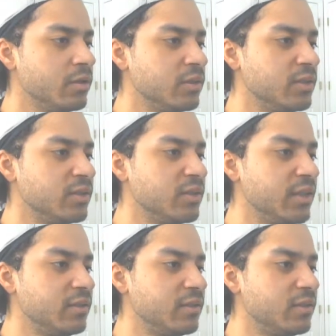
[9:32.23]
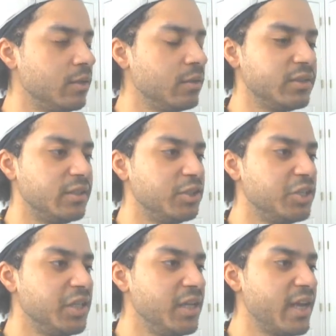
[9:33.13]

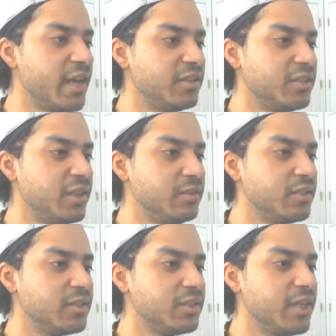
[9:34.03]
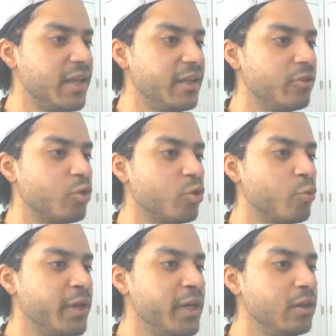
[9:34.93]
She has since taken
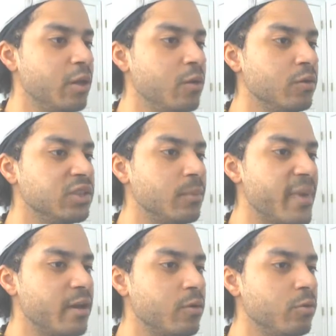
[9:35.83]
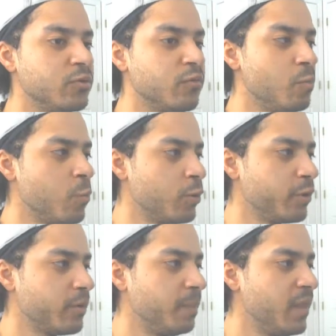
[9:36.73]
three long sabbaticals from
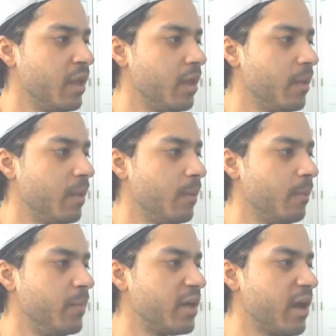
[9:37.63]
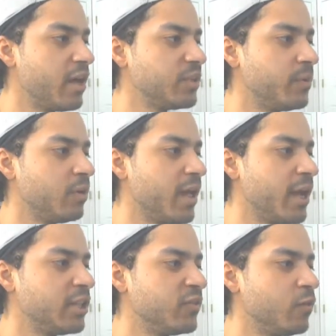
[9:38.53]
work, been
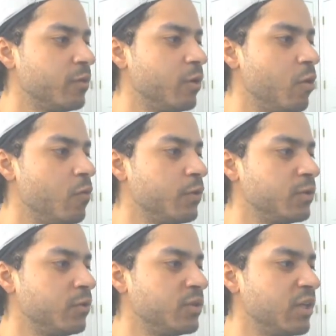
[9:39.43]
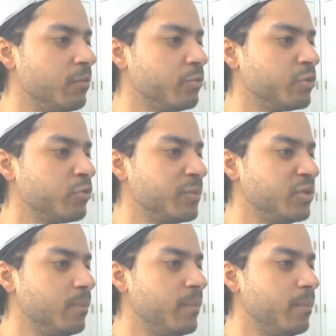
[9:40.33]
hospitalized for an overdose of
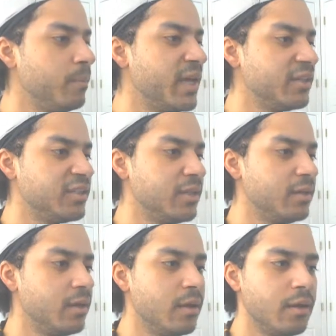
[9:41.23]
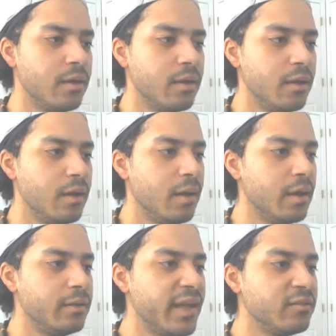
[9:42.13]
prescription medicine,
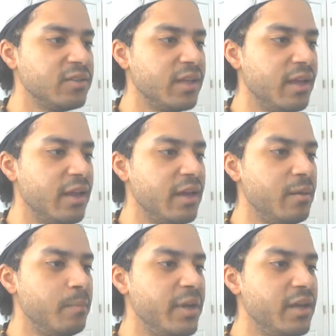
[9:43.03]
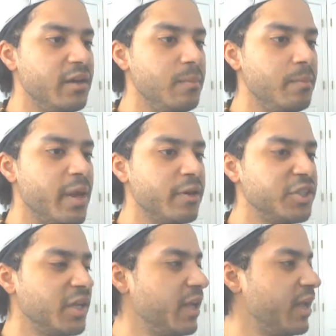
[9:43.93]
announced an impending
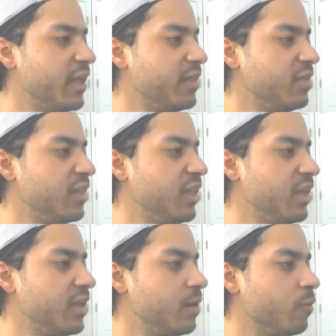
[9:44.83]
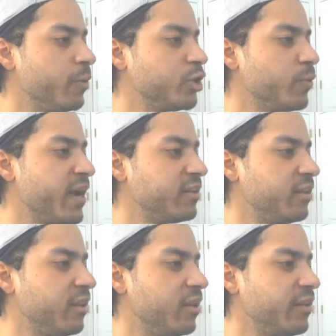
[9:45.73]
marriage, and then
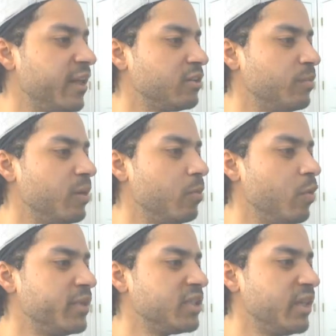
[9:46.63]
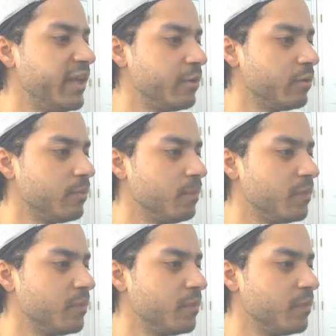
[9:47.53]
retracted the announcement moments later.